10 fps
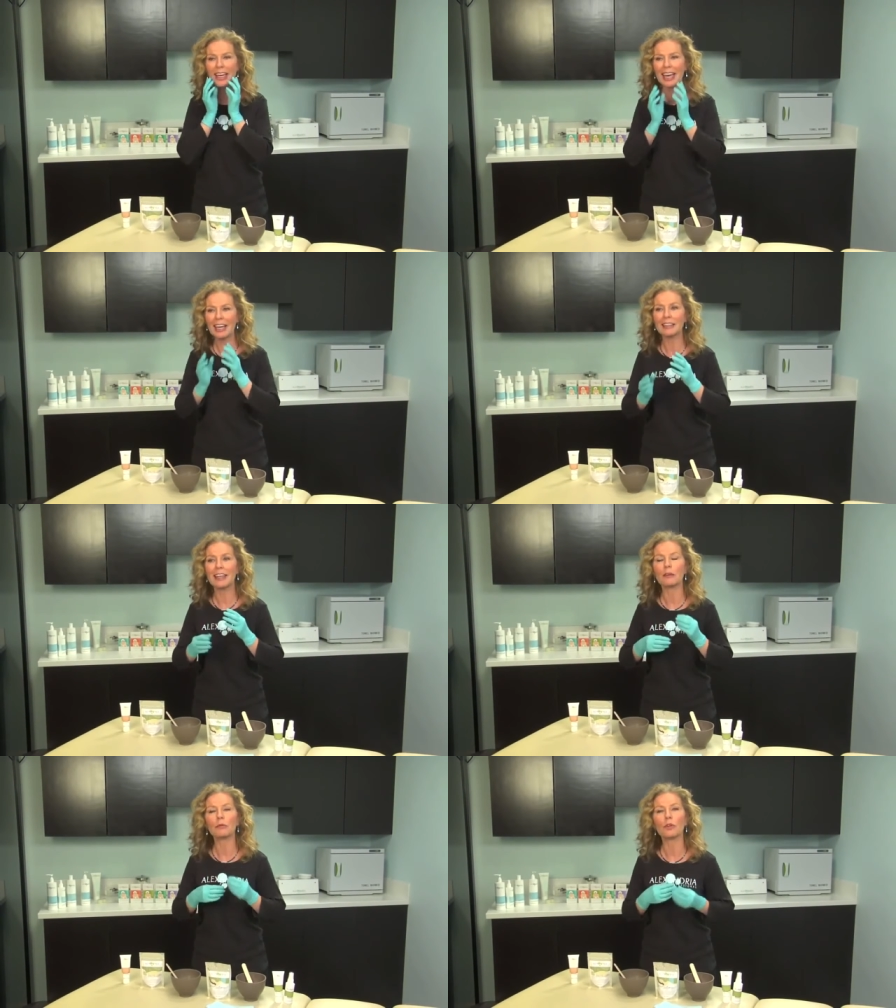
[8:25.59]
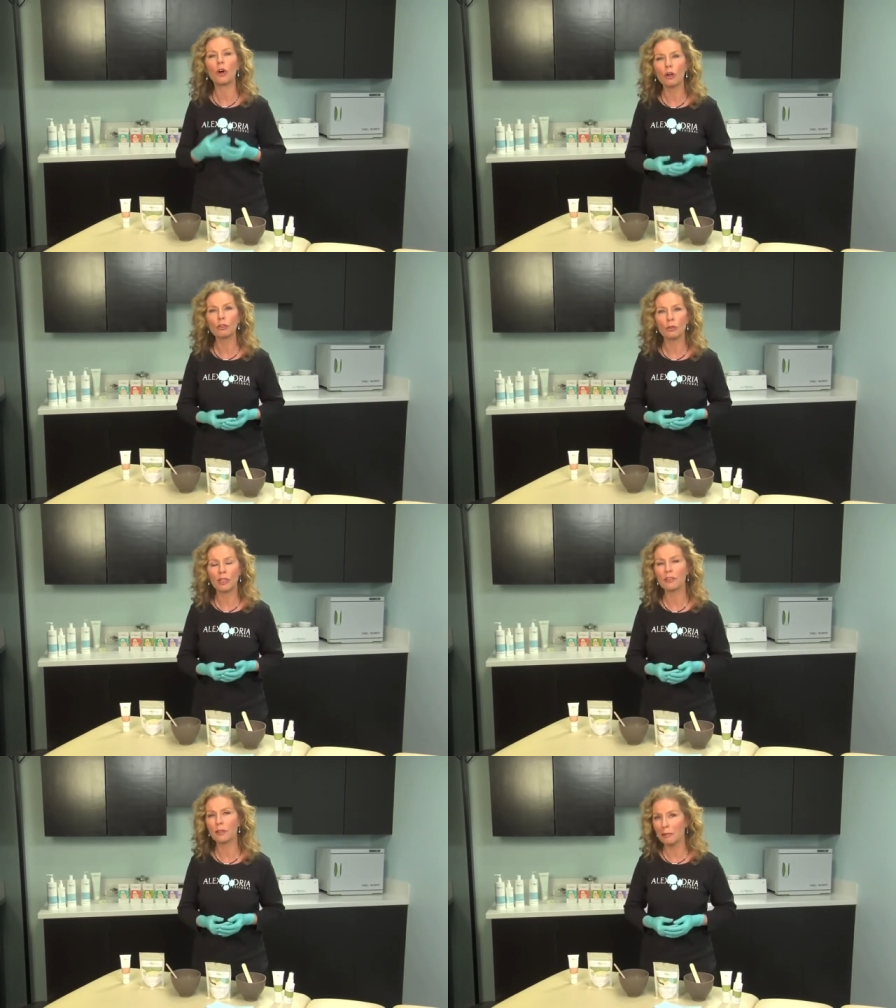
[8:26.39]
And that will also
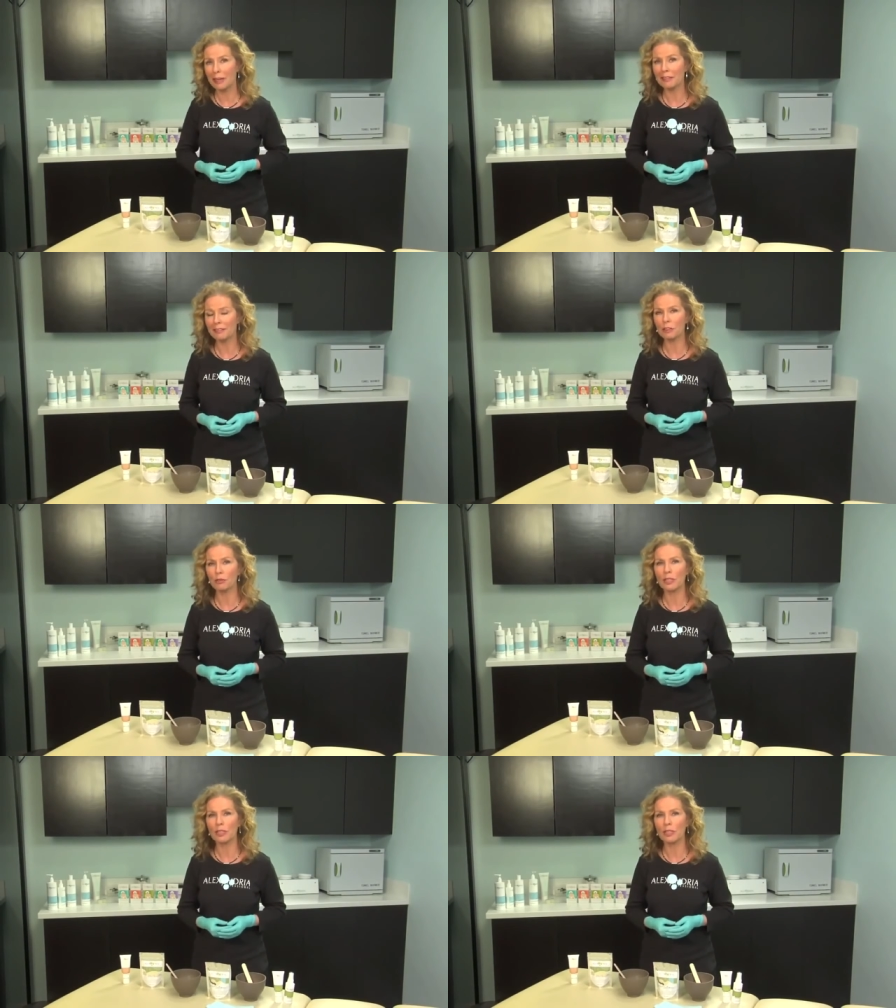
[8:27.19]
give you the benefits you